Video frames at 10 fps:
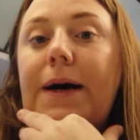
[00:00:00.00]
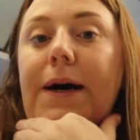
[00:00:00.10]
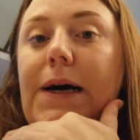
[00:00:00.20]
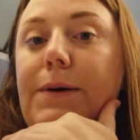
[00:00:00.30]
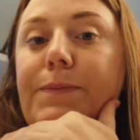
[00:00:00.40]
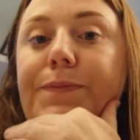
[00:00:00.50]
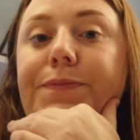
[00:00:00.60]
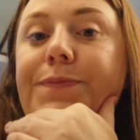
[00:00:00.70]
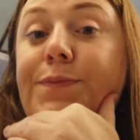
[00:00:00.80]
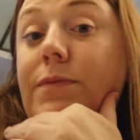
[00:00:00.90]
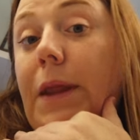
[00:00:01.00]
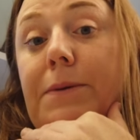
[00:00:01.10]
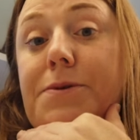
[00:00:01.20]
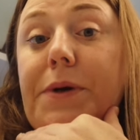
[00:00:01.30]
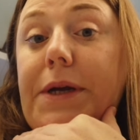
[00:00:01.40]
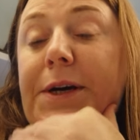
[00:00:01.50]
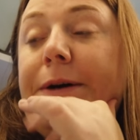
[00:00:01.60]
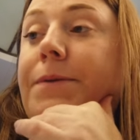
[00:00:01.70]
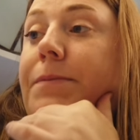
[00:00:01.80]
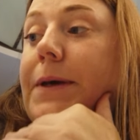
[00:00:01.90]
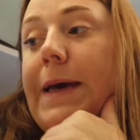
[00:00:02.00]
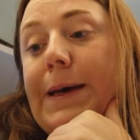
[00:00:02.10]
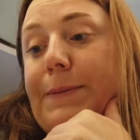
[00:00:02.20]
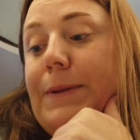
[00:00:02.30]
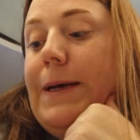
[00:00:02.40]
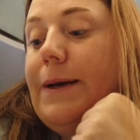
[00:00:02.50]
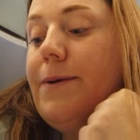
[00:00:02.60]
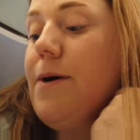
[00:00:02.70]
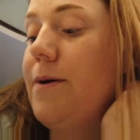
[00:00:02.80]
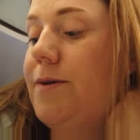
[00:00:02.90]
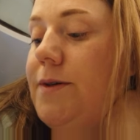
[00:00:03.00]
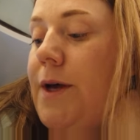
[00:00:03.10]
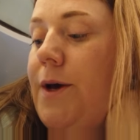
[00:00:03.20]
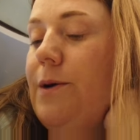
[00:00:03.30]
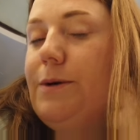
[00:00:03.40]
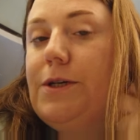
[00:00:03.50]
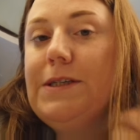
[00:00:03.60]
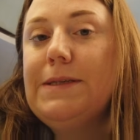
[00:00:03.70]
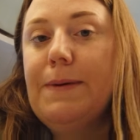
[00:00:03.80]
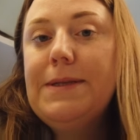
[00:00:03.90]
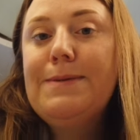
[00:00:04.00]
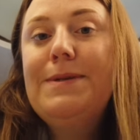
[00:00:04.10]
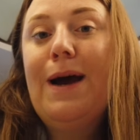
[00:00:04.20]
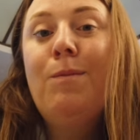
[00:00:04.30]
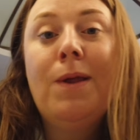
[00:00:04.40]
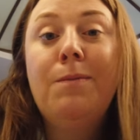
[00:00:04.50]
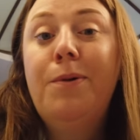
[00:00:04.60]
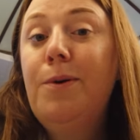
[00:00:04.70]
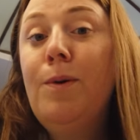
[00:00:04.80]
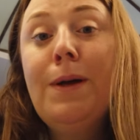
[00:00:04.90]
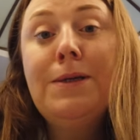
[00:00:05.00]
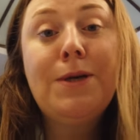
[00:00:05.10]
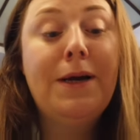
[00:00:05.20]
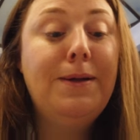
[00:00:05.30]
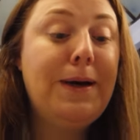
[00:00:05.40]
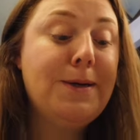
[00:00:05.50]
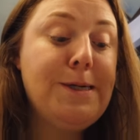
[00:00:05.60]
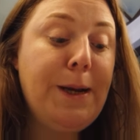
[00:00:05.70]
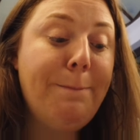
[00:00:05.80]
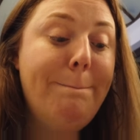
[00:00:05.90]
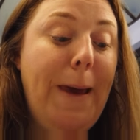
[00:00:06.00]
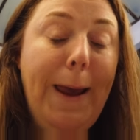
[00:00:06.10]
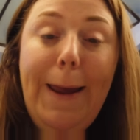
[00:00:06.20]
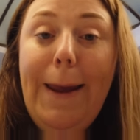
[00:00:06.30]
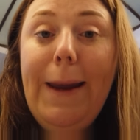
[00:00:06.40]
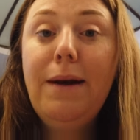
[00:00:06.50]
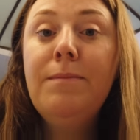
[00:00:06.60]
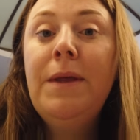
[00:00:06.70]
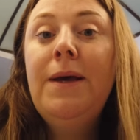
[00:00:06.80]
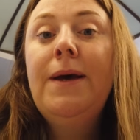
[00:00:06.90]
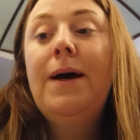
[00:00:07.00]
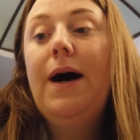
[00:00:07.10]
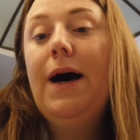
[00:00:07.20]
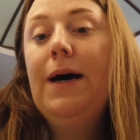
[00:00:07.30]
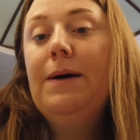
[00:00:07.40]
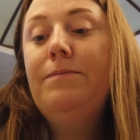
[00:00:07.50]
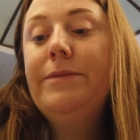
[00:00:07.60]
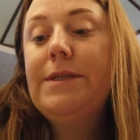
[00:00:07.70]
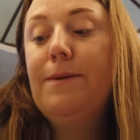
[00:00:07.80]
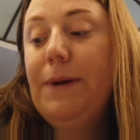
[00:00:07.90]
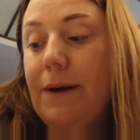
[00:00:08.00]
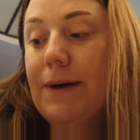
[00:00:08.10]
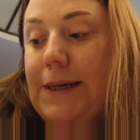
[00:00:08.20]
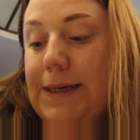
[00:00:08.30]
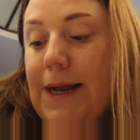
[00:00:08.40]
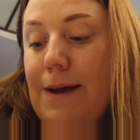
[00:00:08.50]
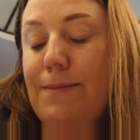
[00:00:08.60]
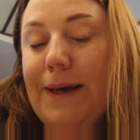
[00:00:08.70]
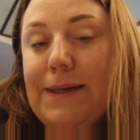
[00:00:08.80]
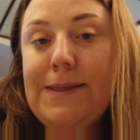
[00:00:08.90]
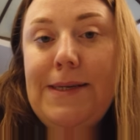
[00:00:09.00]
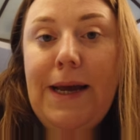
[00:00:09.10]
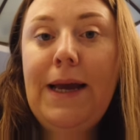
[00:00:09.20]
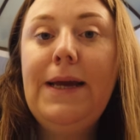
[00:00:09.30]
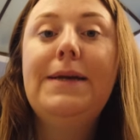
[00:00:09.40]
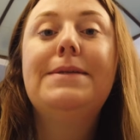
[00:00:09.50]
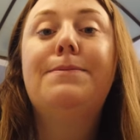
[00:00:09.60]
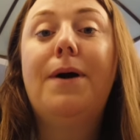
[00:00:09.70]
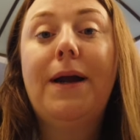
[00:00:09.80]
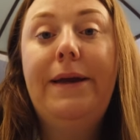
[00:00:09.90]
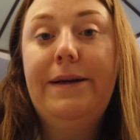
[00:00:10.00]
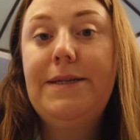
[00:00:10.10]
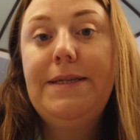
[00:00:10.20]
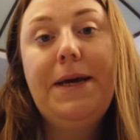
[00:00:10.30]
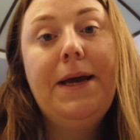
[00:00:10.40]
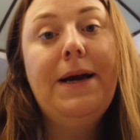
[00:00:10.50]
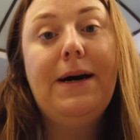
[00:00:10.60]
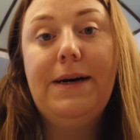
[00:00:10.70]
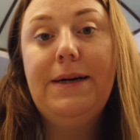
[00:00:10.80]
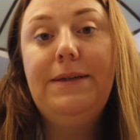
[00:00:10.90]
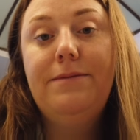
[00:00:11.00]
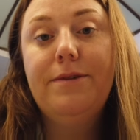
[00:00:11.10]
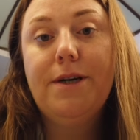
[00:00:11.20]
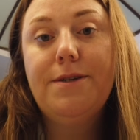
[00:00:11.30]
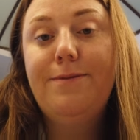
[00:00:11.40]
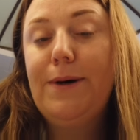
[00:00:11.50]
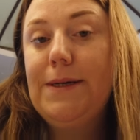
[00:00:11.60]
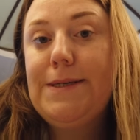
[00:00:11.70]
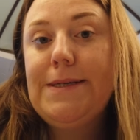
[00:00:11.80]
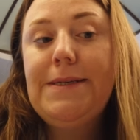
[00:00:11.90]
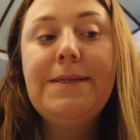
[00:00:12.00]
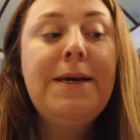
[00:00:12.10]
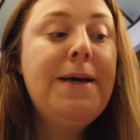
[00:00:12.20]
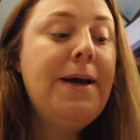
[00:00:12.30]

Um, it was really good. Can't complain at all. We just spent some time by the pool and drank a lot of champagne. Um, so I'm gonna get ready today because today is embarkation day on Virgin Voyages.